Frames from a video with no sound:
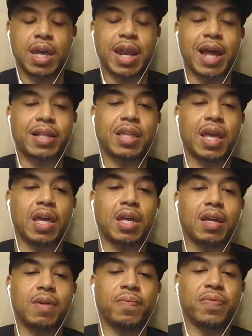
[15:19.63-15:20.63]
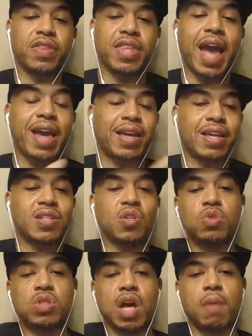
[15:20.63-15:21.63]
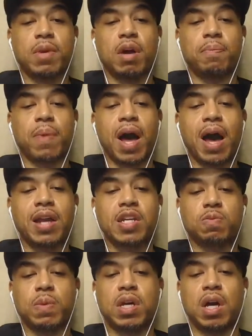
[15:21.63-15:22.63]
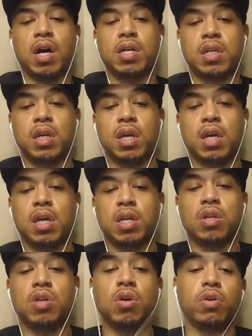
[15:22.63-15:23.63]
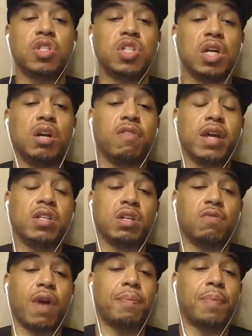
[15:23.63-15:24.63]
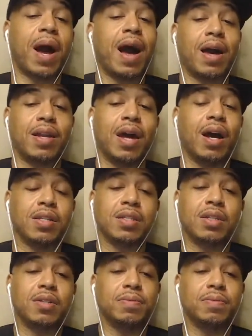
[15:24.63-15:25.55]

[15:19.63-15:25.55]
And I think that is who's coming up behind us, because, you know, the generation right behind us,